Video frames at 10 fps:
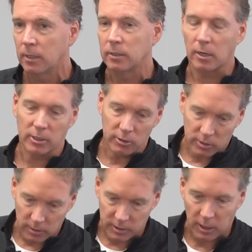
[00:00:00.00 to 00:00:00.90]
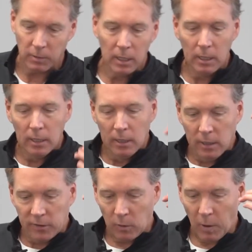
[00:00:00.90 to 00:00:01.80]
Talk to your, so,
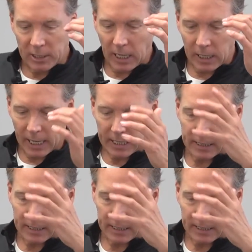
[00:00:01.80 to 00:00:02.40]
so watch, I like,